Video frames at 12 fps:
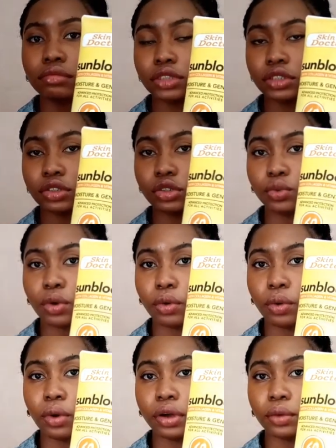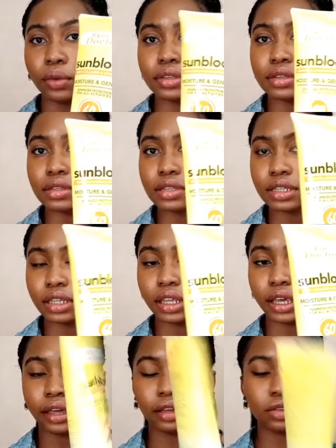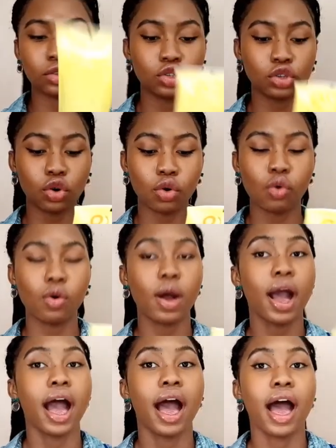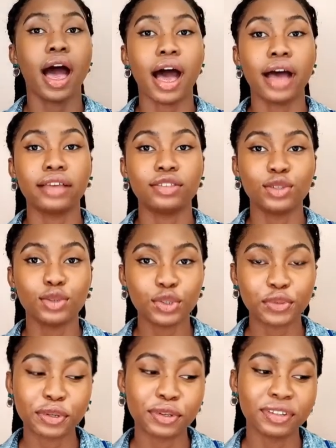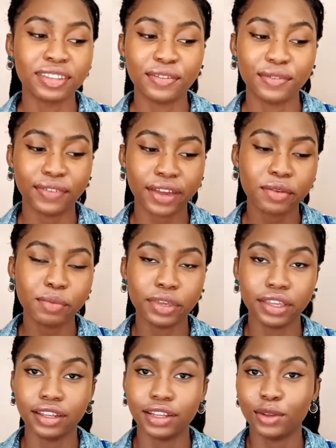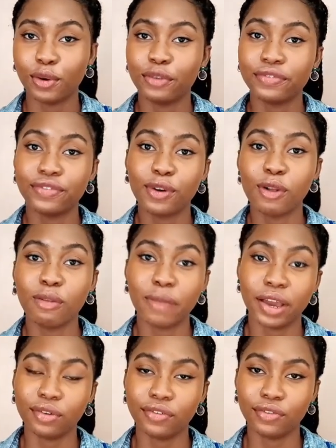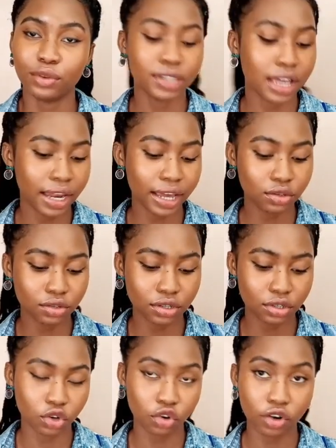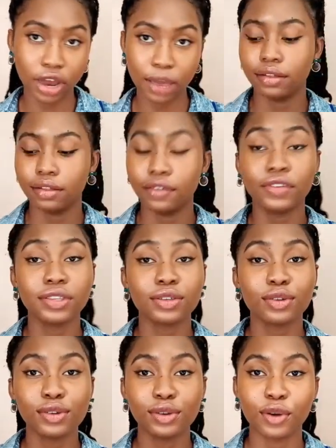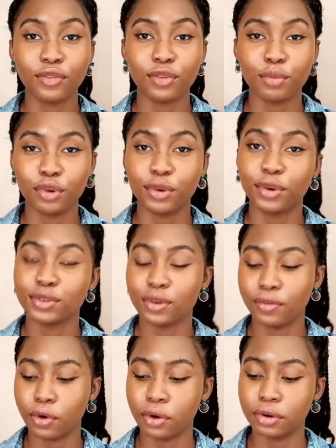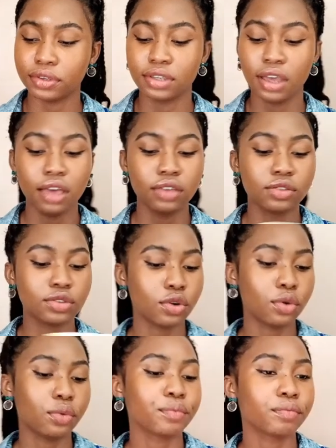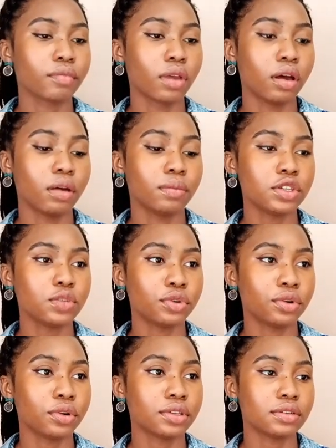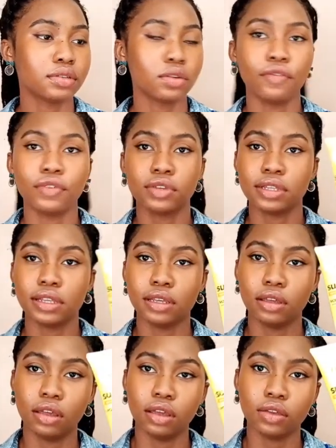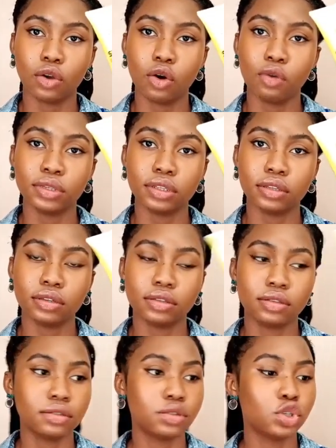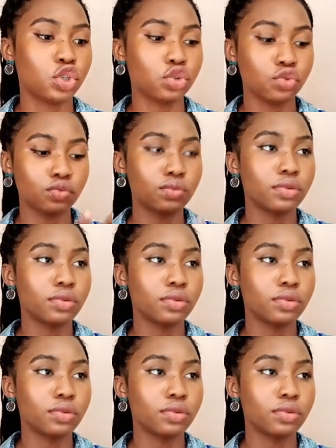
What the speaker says: This is what we're working with today. So as usual, the very beginning of all my reviews, I like to describe the physical look of the product, of course. So this product is obviously, it comes in this tube